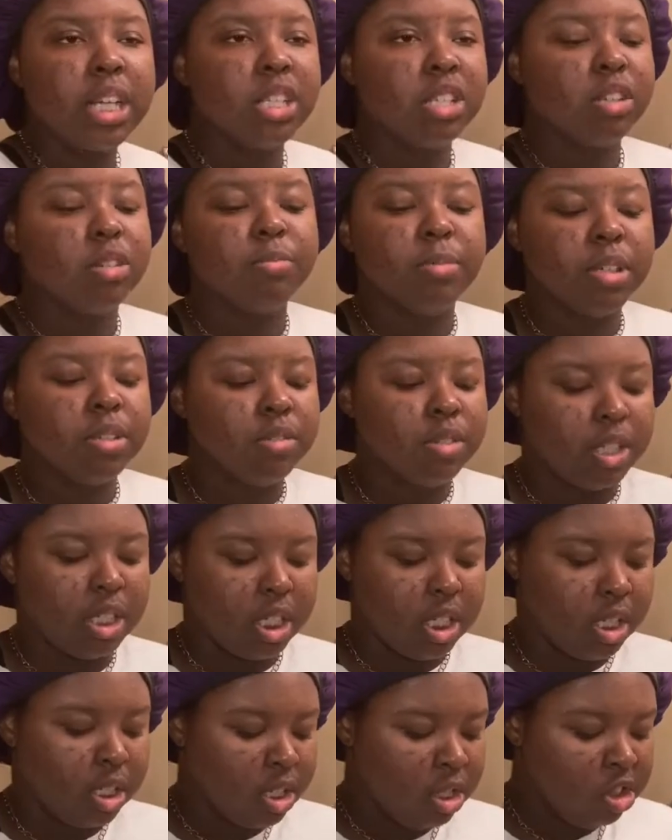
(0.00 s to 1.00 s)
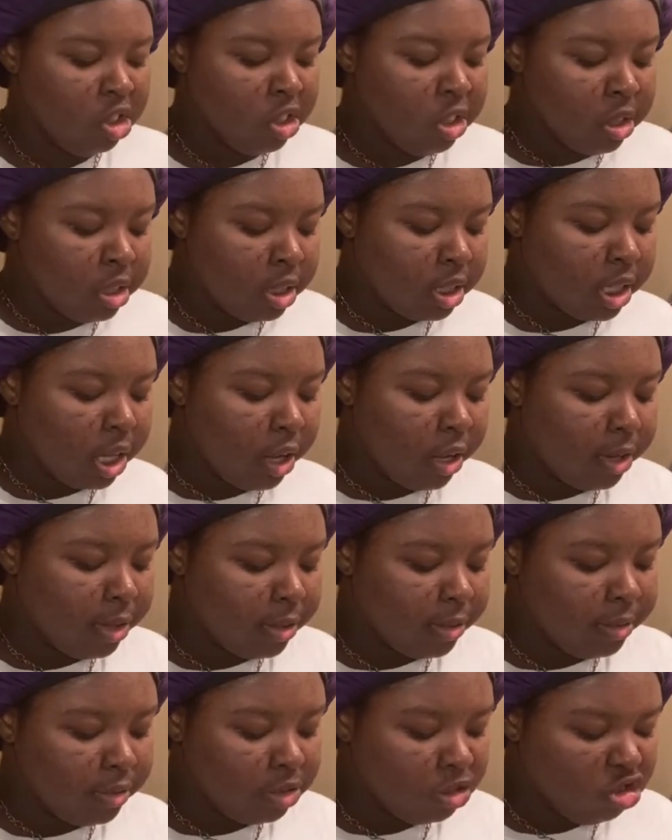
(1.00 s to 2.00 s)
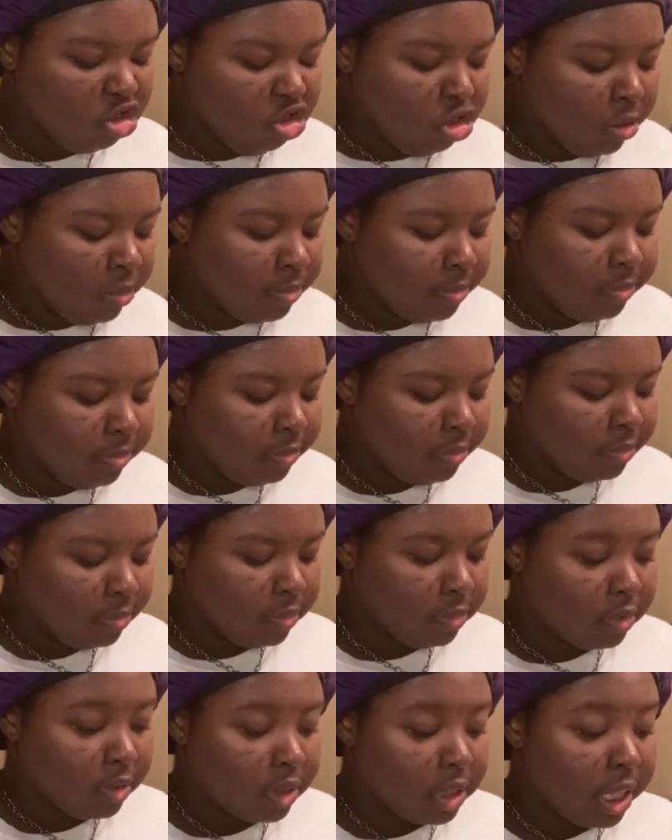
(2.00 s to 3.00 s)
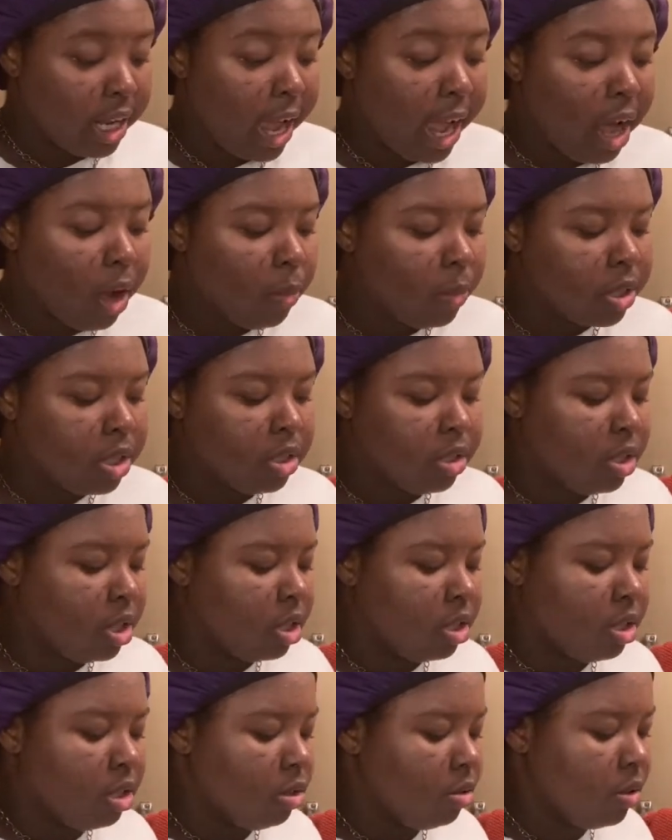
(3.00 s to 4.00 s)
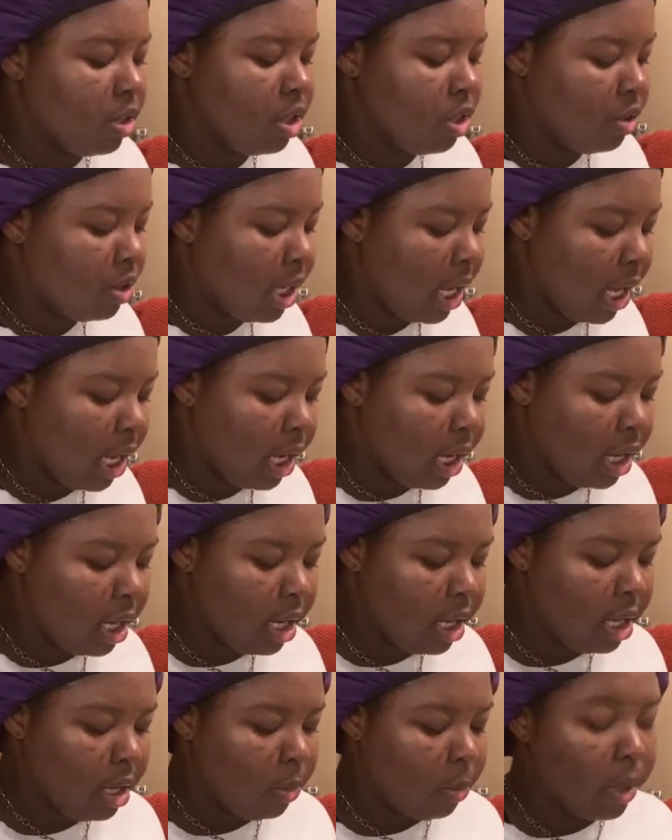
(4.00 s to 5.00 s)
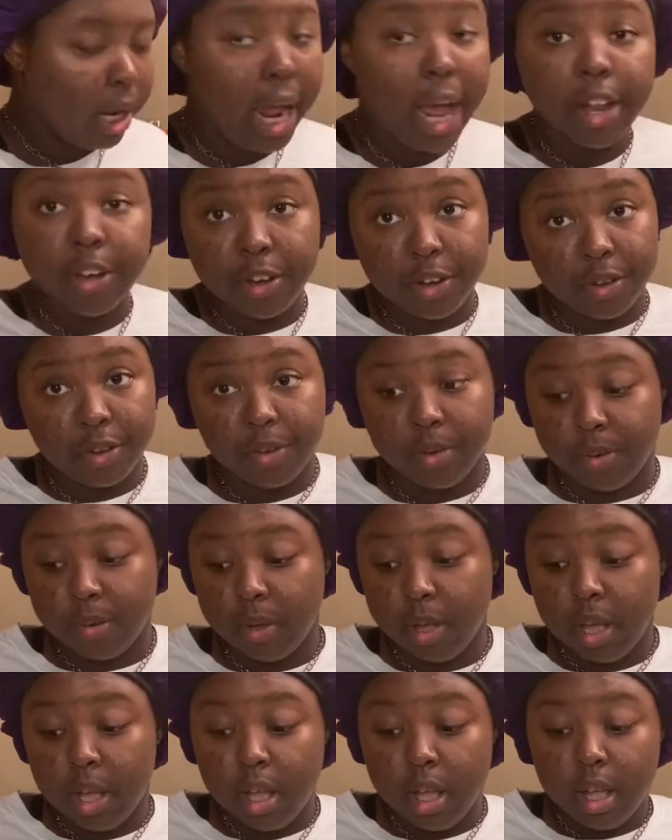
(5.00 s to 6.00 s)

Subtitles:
so bougie? So now what you just do is you take what I do.